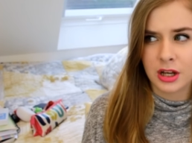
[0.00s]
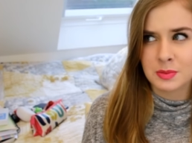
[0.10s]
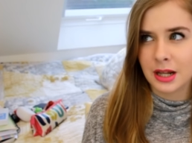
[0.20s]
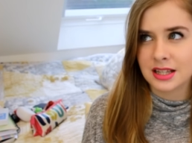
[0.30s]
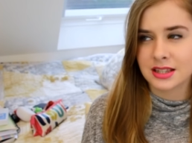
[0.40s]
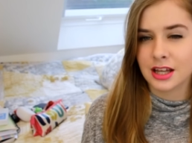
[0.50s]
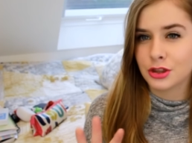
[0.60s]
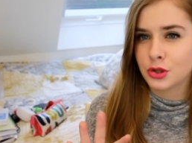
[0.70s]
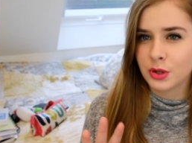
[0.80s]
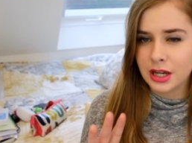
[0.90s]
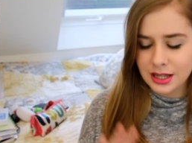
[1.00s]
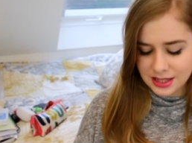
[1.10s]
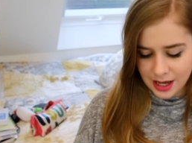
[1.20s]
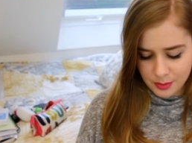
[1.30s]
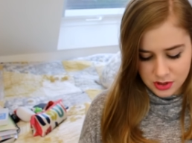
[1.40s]
must be less than that, three
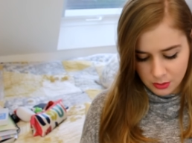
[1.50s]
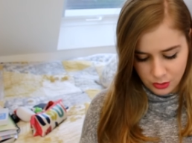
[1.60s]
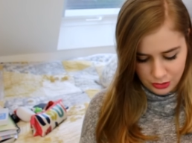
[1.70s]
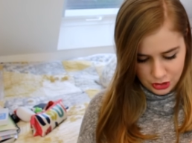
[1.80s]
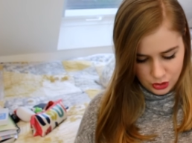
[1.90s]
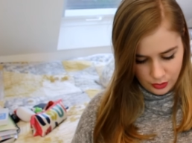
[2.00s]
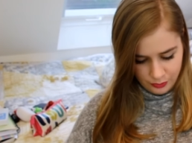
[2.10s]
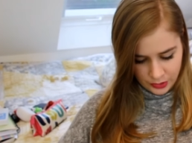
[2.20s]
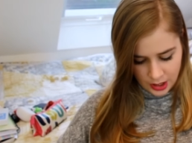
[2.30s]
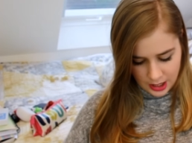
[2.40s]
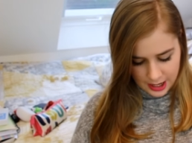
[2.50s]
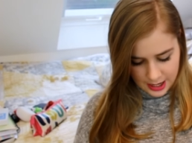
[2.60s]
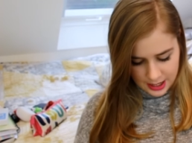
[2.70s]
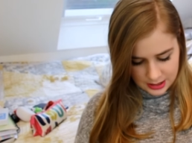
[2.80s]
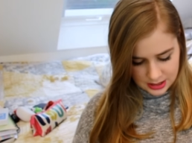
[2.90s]
exams, I'm not really sure.
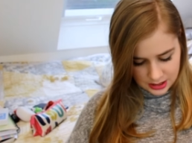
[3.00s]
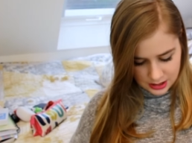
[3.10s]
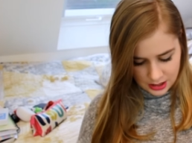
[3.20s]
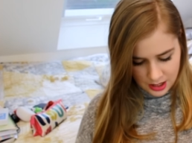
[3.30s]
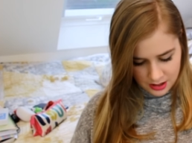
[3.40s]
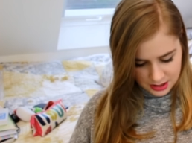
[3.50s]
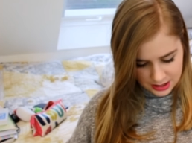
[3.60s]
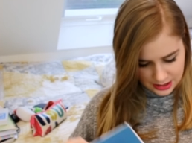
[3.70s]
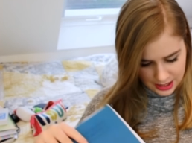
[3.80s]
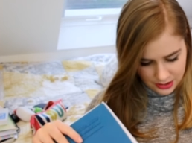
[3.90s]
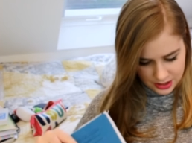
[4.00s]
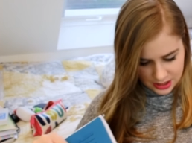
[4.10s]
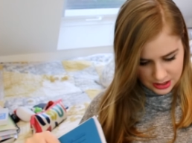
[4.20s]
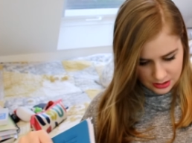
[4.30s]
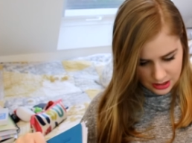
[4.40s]
And lastly,
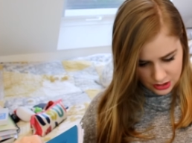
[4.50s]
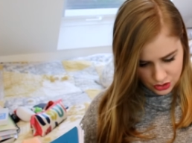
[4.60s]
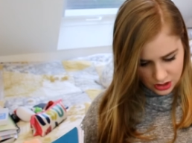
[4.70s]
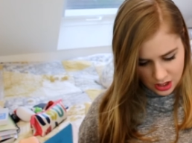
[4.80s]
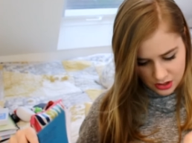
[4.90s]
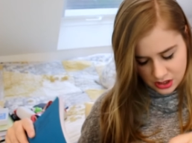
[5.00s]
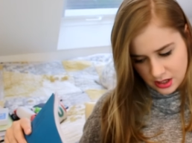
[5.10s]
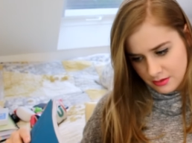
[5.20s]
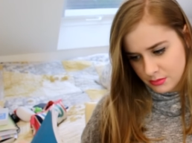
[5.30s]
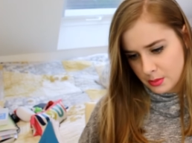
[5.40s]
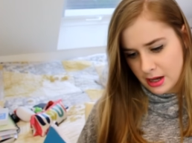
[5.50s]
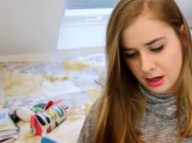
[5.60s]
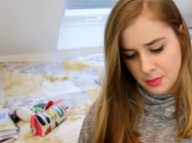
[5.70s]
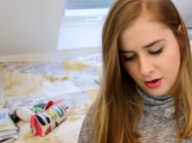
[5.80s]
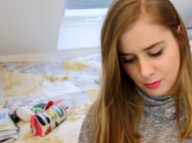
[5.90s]
this is literally the last thing I have in my
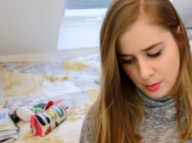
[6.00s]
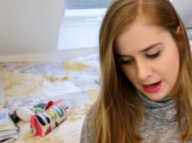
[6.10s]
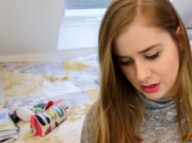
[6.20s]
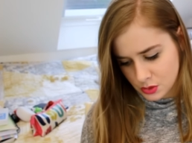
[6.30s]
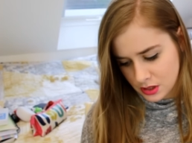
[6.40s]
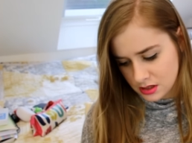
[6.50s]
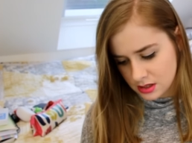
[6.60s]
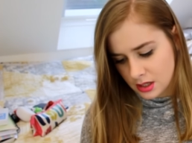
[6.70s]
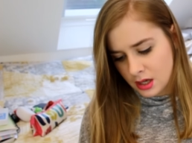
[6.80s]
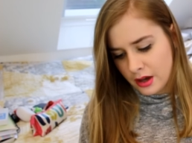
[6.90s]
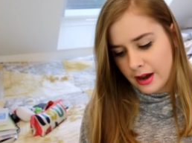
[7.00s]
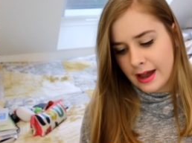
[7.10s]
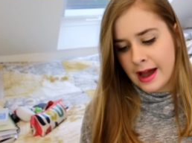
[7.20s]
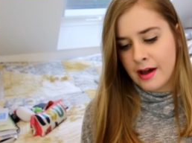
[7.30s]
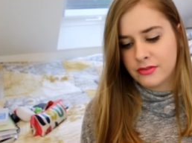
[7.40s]
bag apart from a bag of sweets.
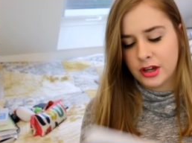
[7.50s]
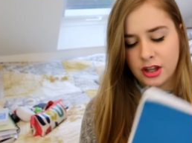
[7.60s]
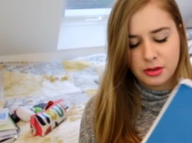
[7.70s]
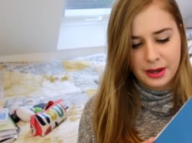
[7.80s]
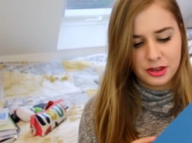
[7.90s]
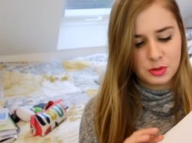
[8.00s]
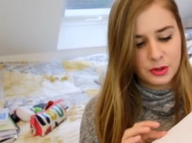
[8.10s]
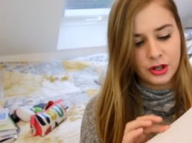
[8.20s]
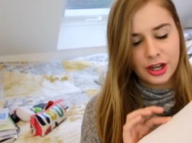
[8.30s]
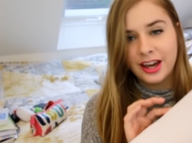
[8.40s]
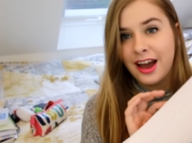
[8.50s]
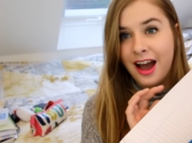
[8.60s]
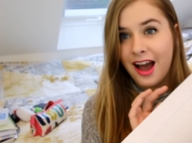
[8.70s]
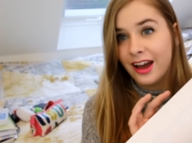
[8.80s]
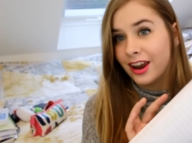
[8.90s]
I have another maths book,
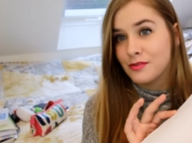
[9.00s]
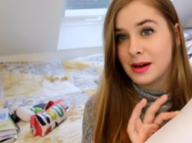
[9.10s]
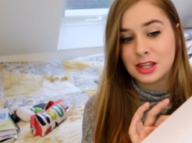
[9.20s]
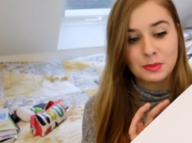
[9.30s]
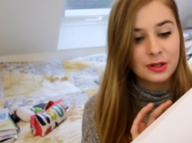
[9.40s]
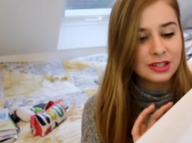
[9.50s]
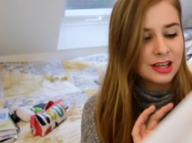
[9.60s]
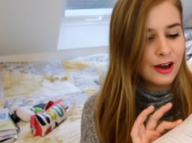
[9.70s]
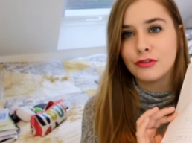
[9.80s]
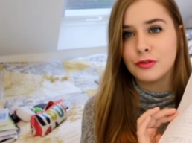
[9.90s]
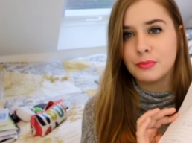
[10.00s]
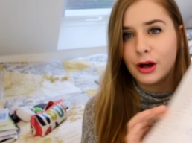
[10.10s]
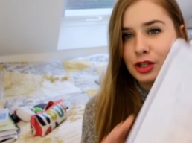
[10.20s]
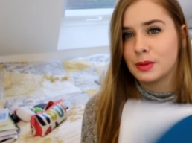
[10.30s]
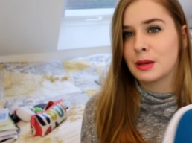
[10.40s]
I love maths books, of
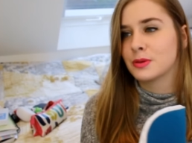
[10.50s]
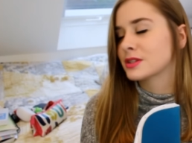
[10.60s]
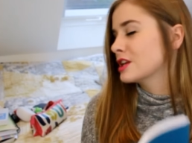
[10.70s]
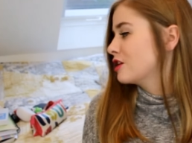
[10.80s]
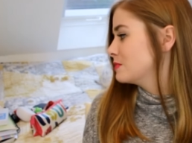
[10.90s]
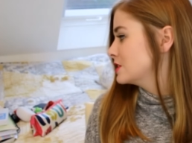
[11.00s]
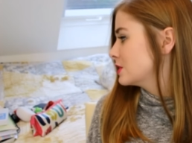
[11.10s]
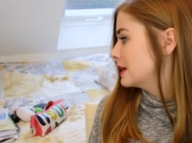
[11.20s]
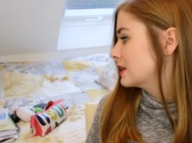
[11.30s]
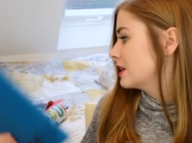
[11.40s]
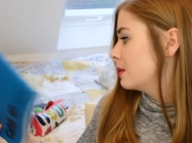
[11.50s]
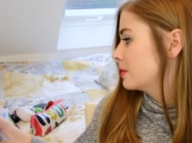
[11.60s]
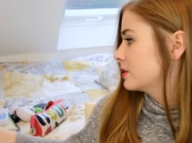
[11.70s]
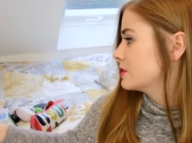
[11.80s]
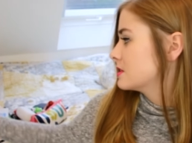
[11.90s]
past papers that I've been doing in there
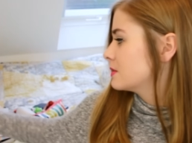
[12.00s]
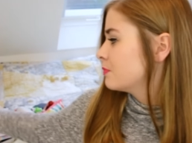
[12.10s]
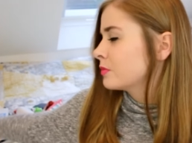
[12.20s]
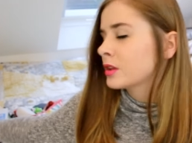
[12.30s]
because